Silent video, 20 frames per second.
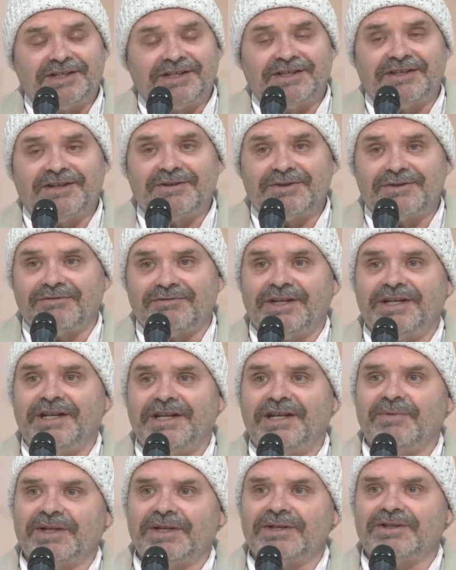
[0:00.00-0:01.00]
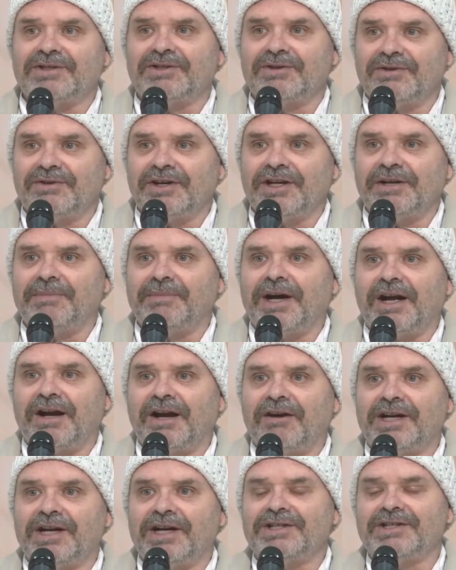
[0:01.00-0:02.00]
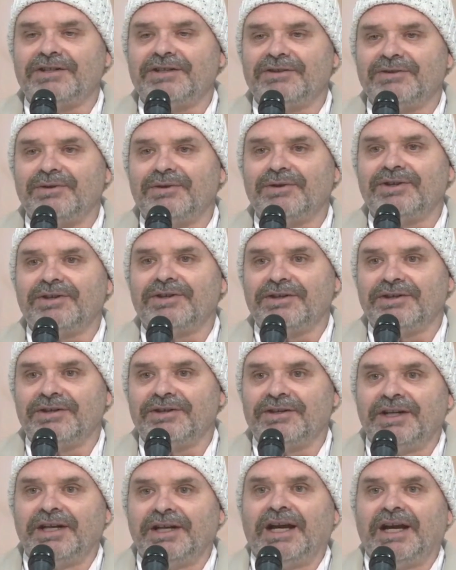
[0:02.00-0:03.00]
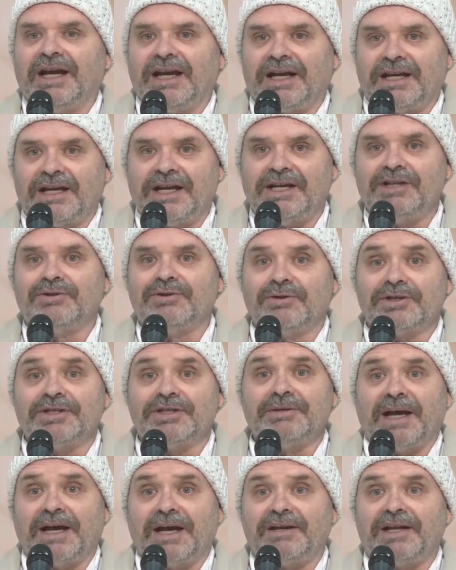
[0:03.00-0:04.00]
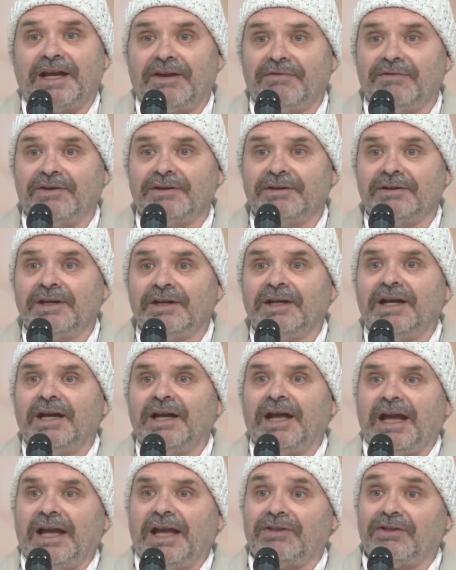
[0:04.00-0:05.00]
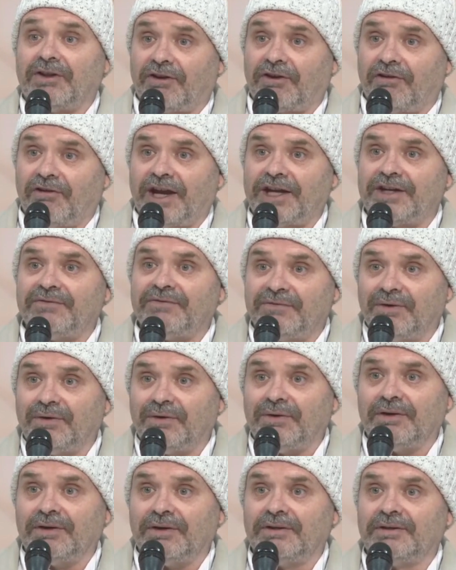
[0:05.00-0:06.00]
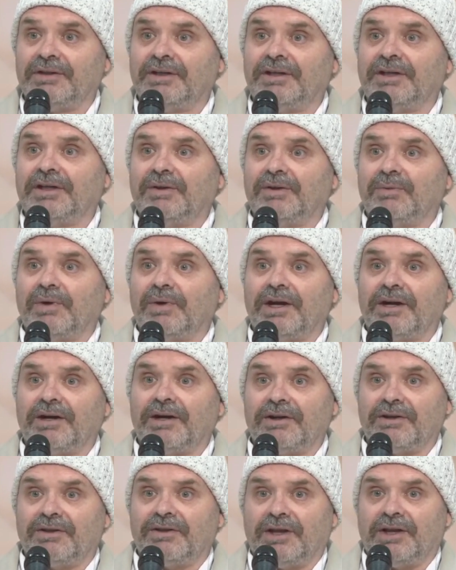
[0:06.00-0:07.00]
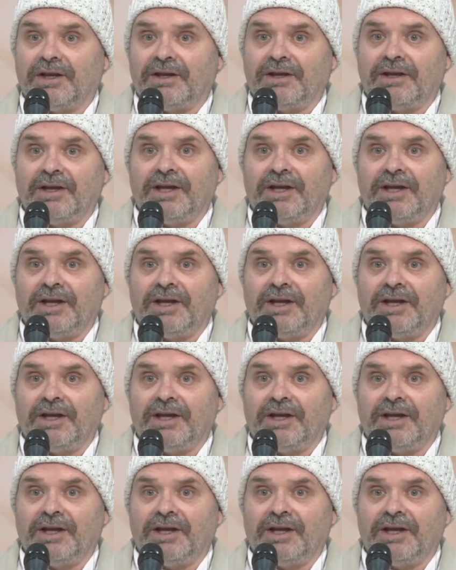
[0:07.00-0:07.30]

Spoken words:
I was reading one story by a Russian author, and he talks about heaven and the great fall, where the